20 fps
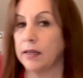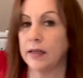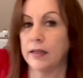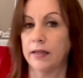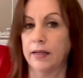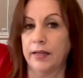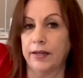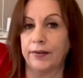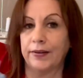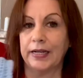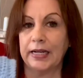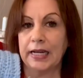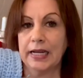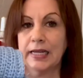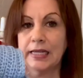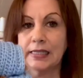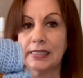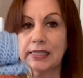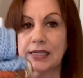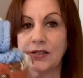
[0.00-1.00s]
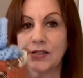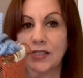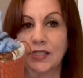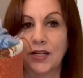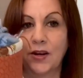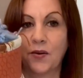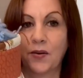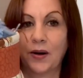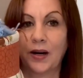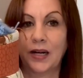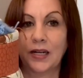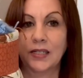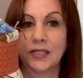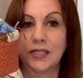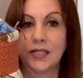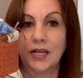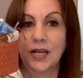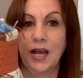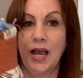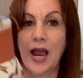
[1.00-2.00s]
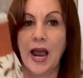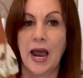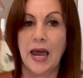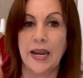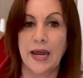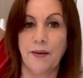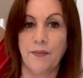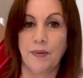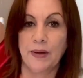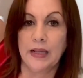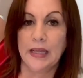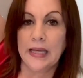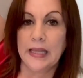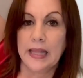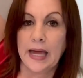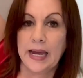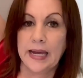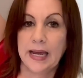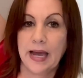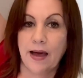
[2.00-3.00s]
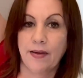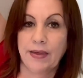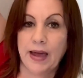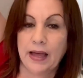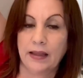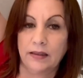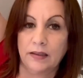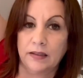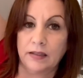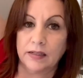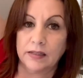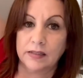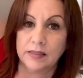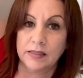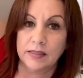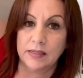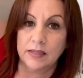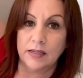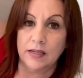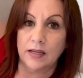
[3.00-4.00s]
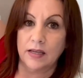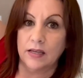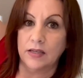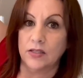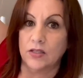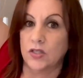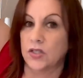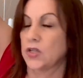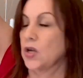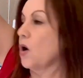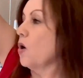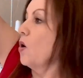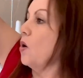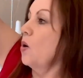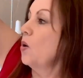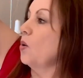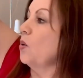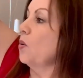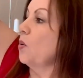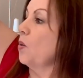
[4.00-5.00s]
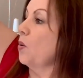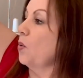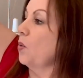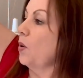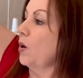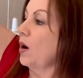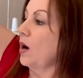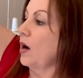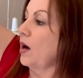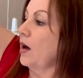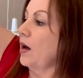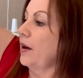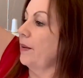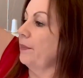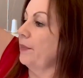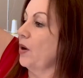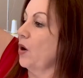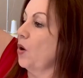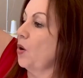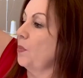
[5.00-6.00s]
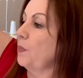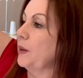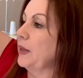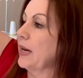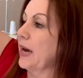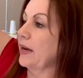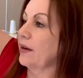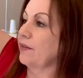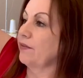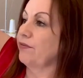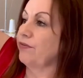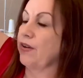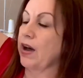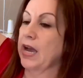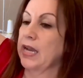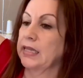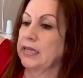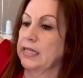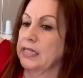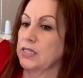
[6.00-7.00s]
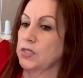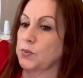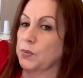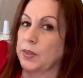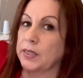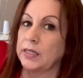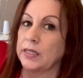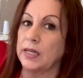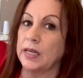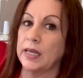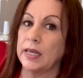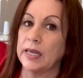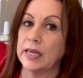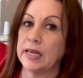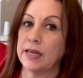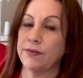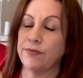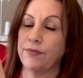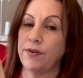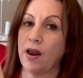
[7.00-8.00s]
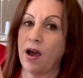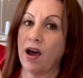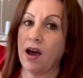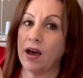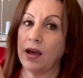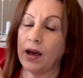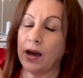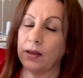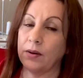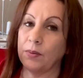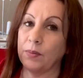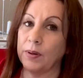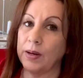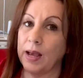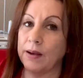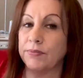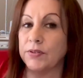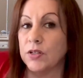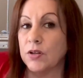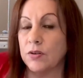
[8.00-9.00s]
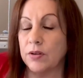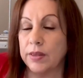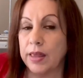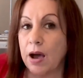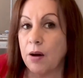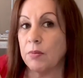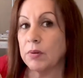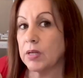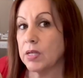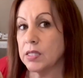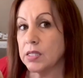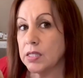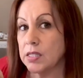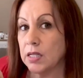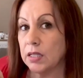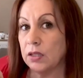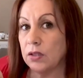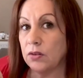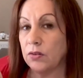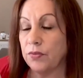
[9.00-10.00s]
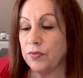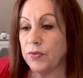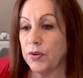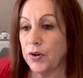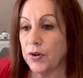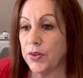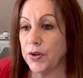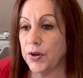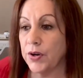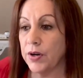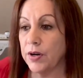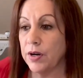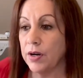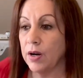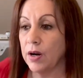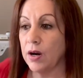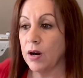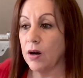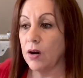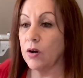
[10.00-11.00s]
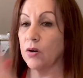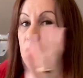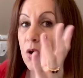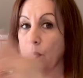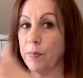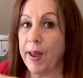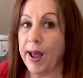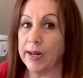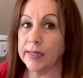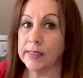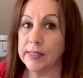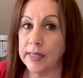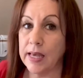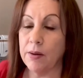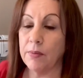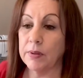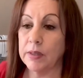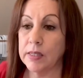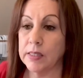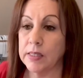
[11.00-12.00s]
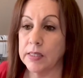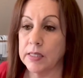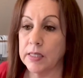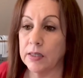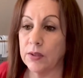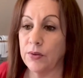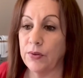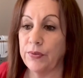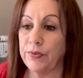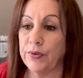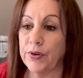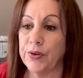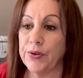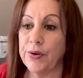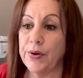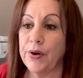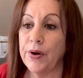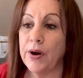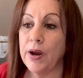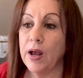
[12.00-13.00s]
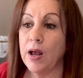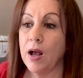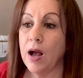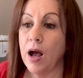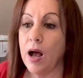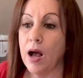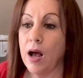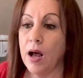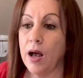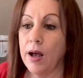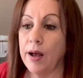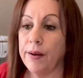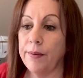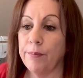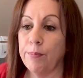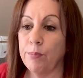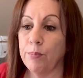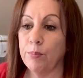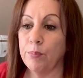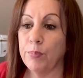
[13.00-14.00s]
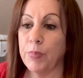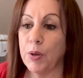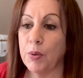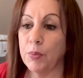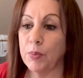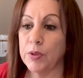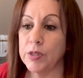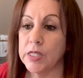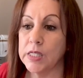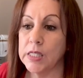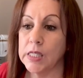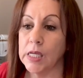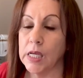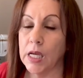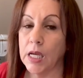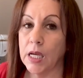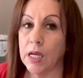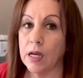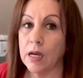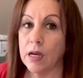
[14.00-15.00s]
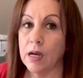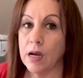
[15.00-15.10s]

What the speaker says: here it is. There's the orange. And I really like how that looks. So I'm hoping I can find this one. If not, I don't want to have to go to that one because it's a little further. Or go back to that one because it's a little further. But we'll see.